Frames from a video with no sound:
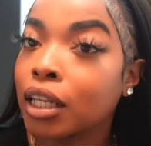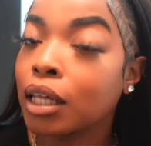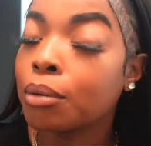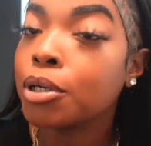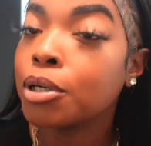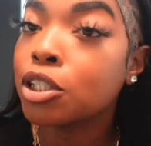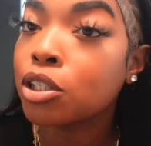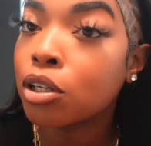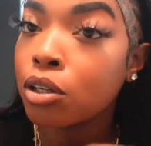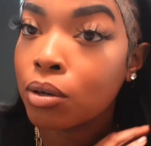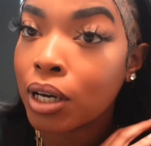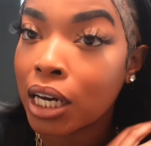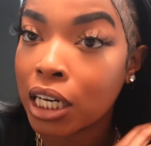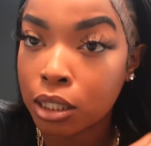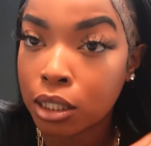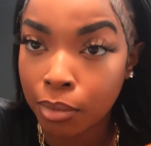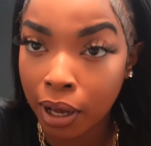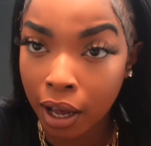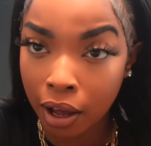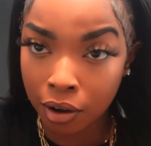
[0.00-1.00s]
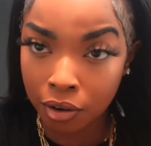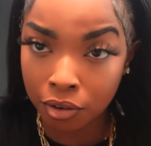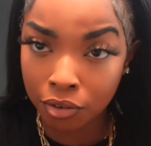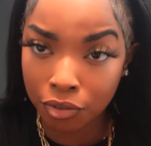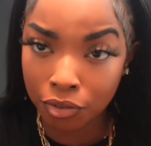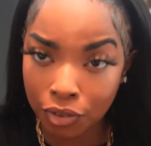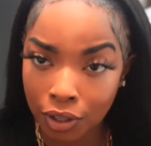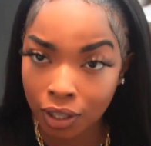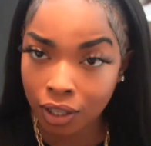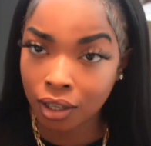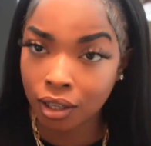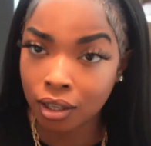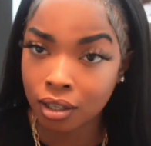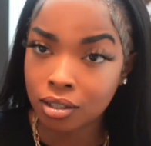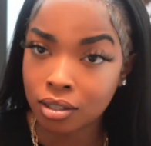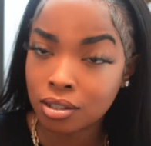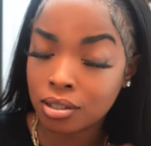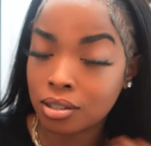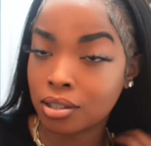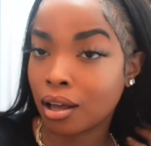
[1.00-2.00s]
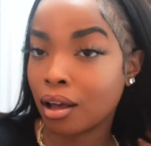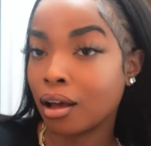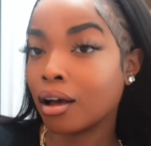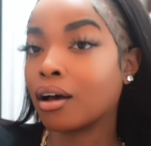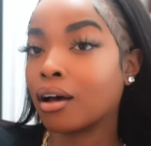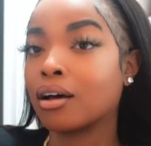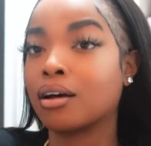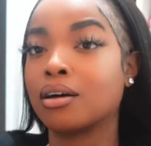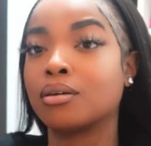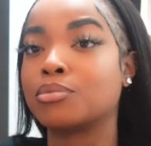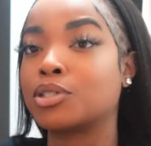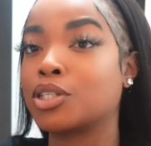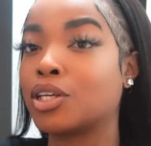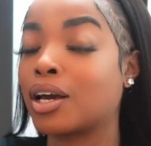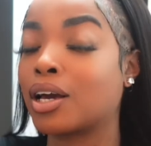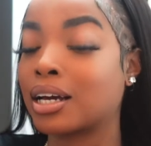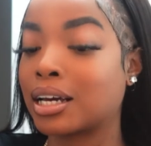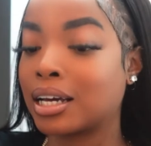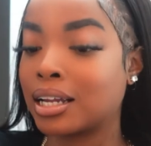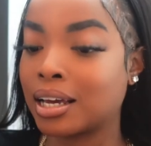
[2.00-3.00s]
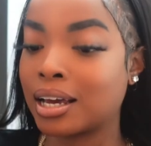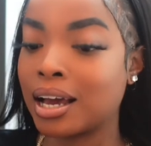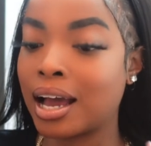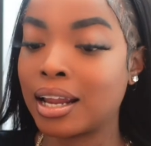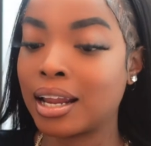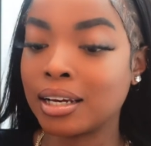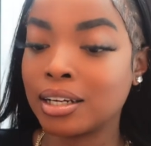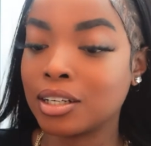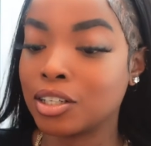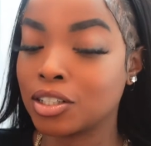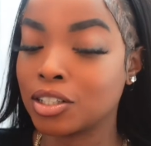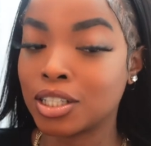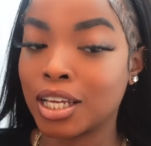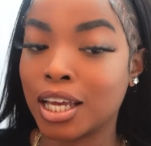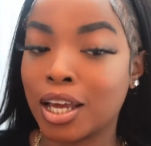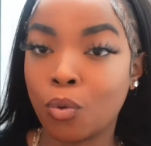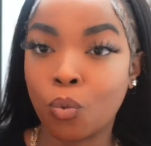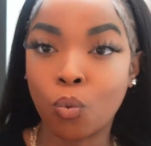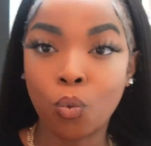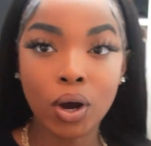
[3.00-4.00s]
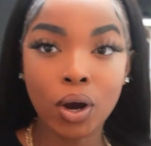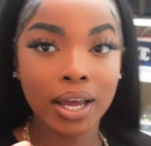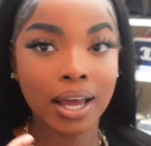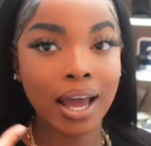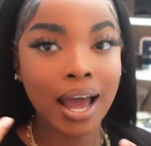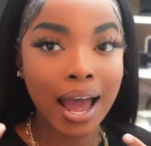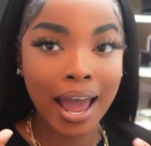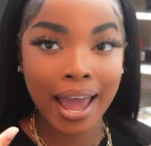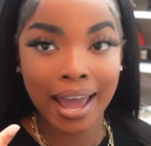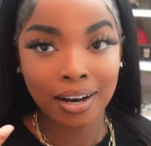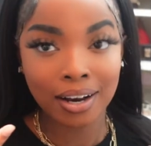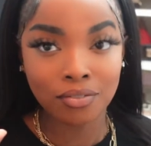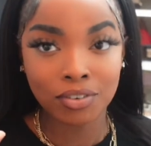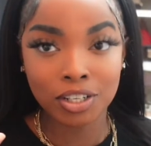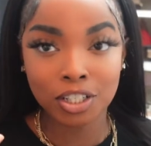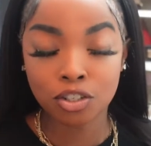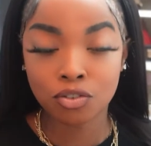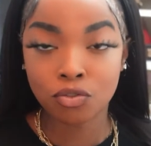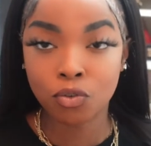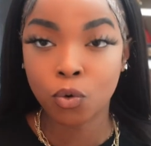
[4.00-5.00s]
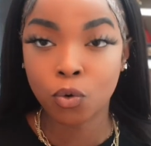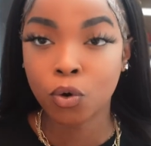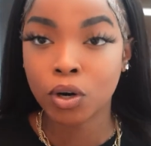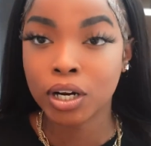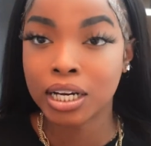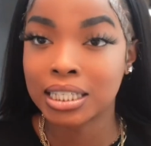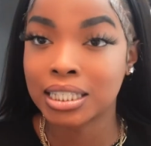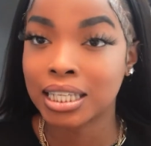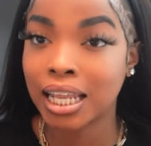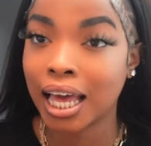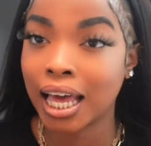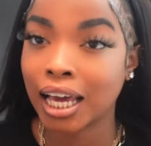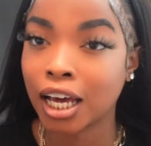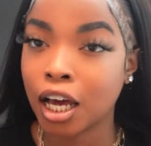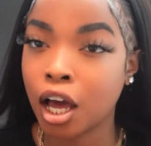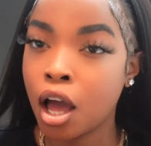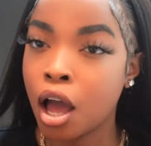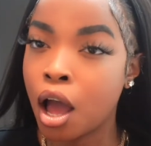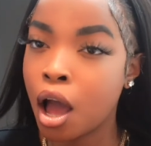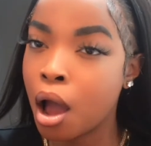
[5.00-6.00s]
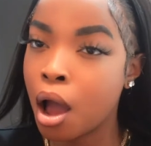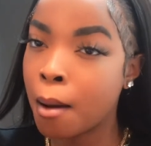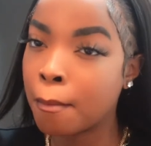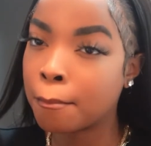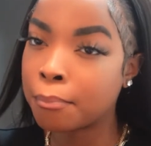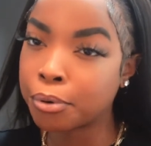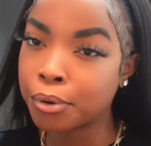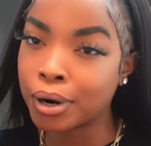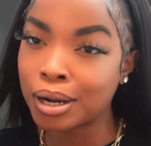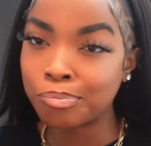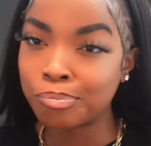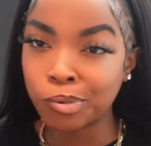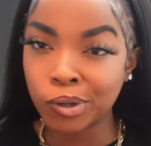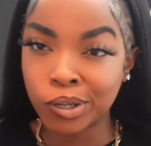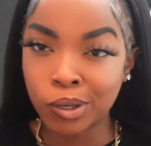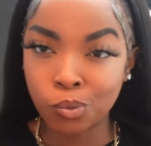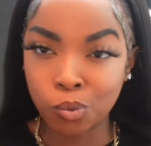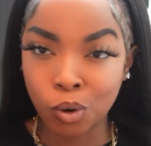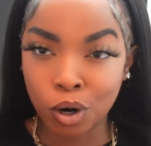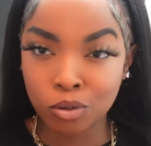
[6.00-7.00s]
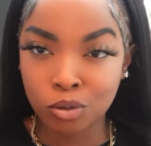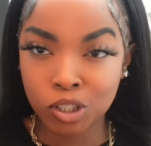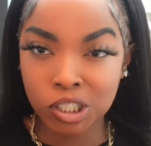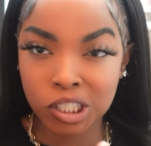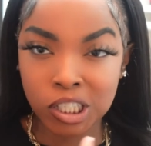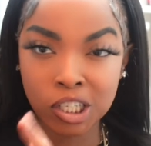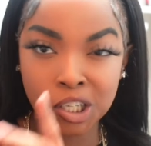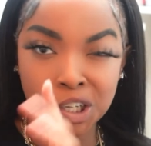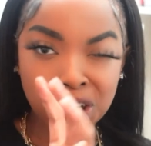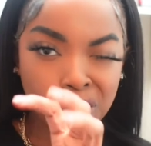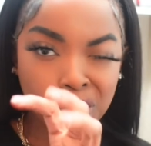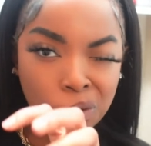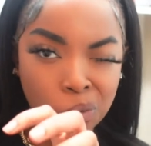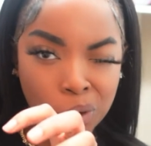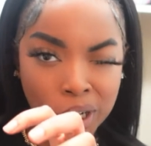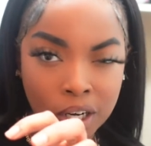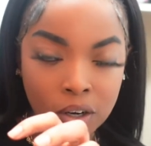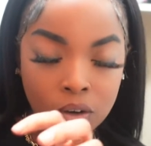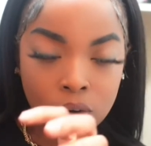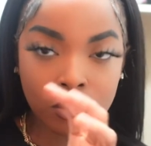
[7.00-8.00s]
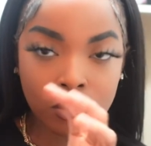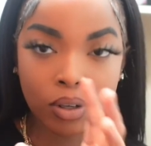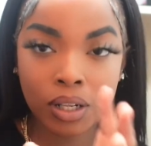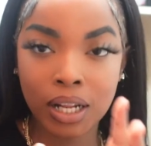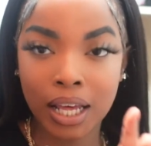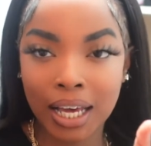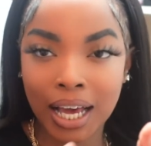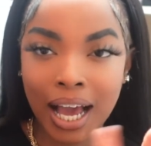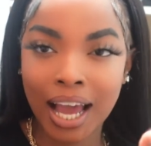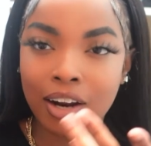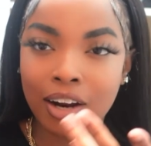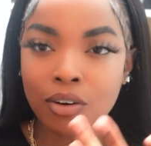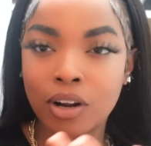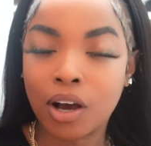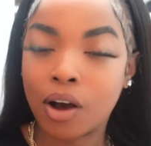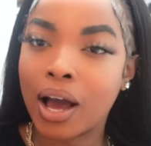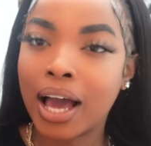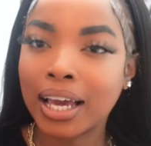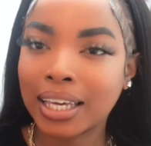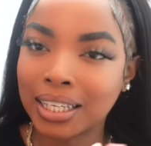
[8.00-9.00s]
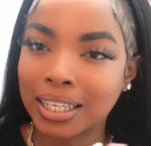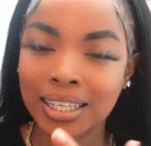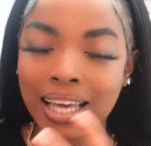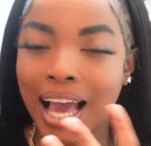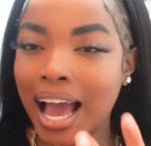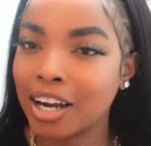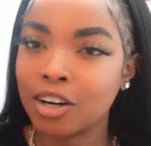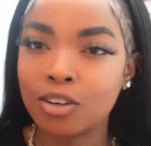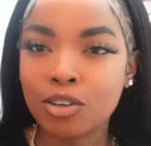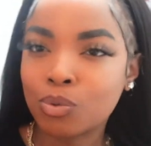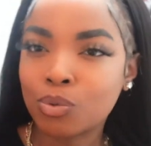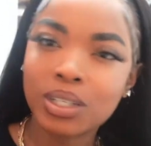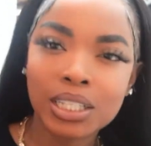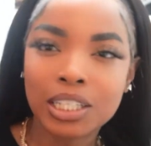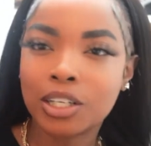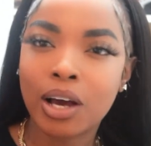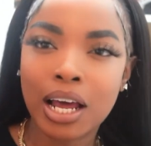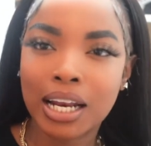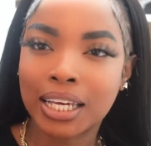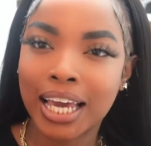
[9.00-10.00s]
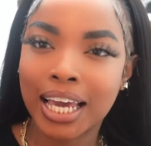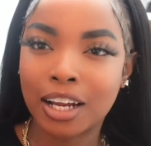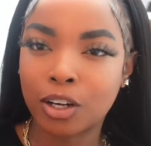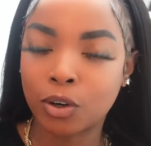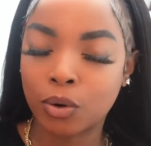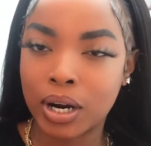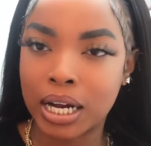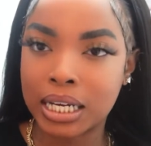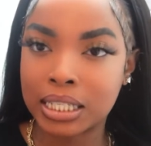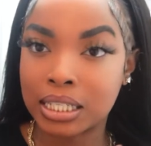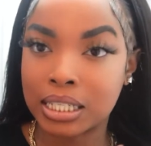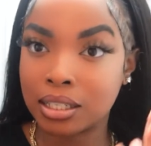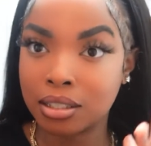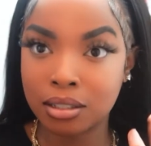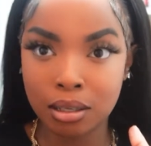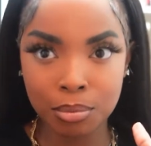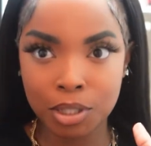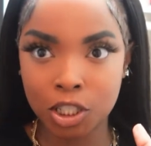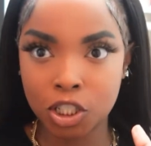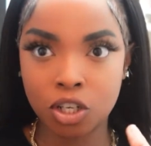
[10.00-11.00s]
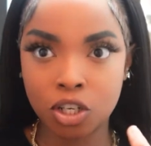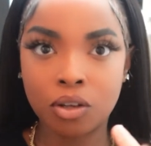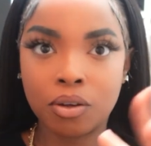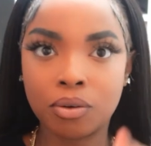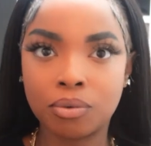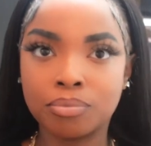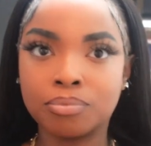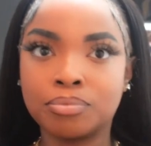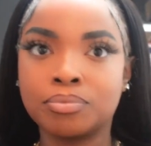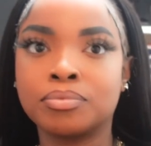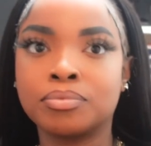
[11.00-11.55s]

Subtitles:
Let me show you guys my outfit so y'all can kind of understand what I had a vision for. It's like preppy, raunchy, around. Like, I don't know. I don't really know how to categorize it. I'm going to show you.